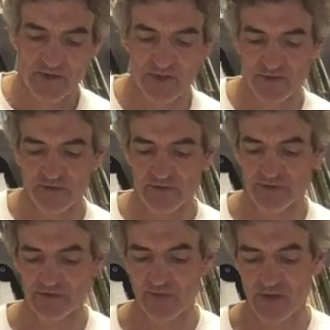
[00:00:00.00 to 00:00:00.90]
Here
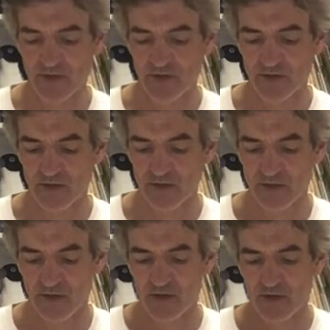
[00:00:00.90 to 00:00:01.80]
is the
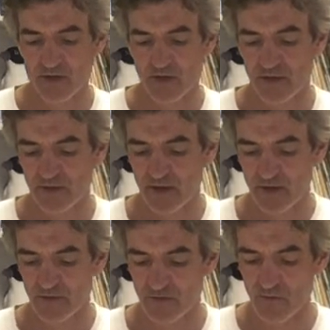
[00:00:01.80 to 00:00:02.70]

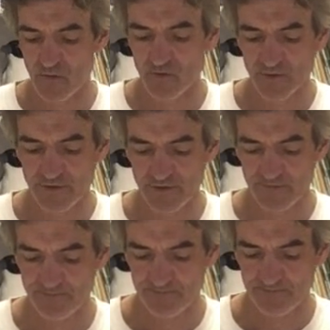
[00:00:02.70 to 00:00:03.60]
other mold.
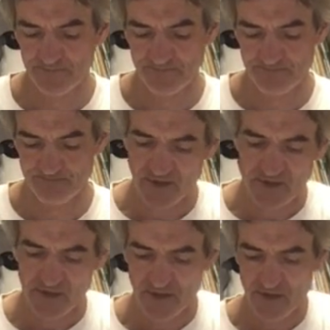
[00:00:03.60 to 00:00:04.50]

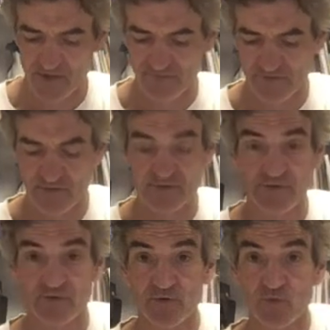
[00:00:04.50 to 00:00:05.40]
And for those
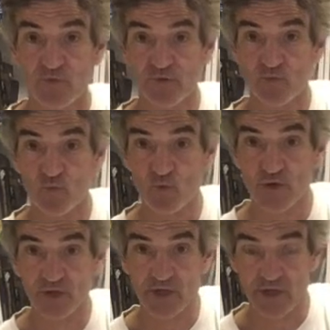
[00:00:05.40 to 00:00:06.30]
of you who are
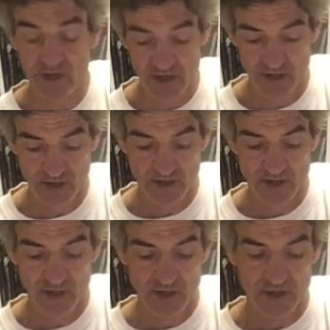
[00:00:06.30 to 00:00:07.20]
really
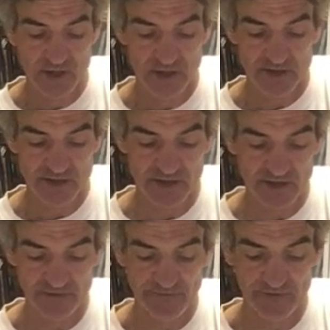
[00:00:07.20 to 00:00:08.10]

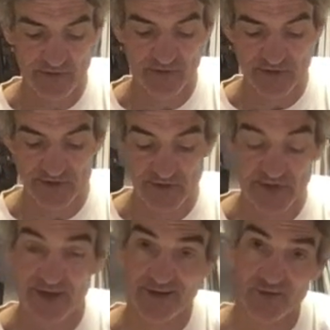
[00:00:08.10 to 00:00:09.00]
attentive, you'll notice that
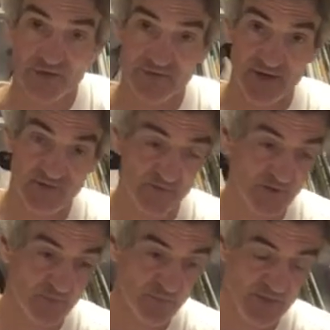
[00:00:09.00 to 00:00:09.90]
I don't even have my
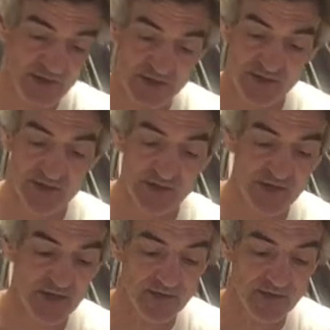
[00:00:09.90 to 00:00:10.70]
brace on today,